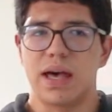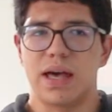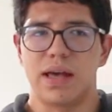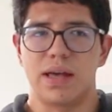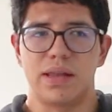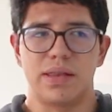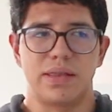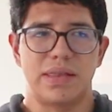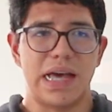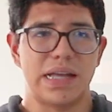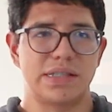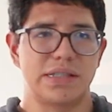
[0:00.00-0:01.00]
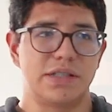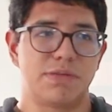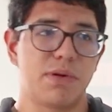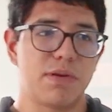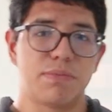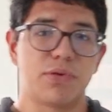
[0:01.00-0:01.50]
And that is
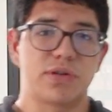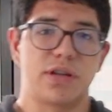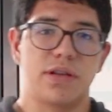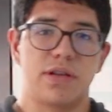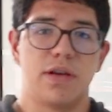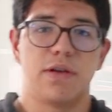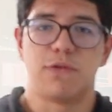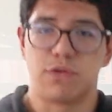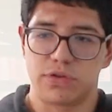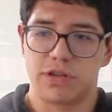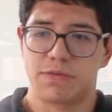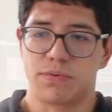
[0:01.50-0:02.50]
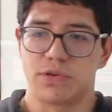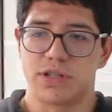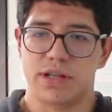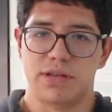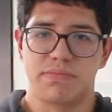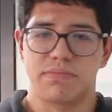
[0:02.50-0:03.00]
very important for this
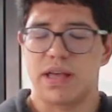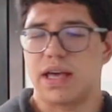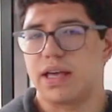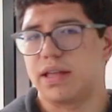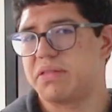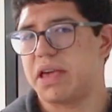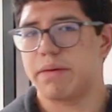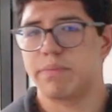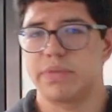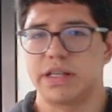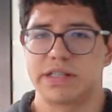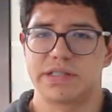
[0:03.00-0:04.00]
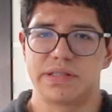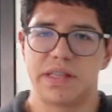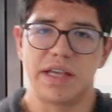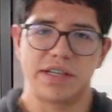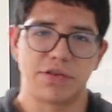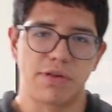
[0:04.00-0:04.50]
project. It's
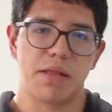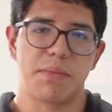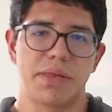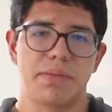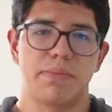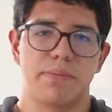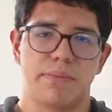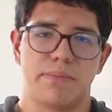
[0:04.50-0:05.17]
the general one.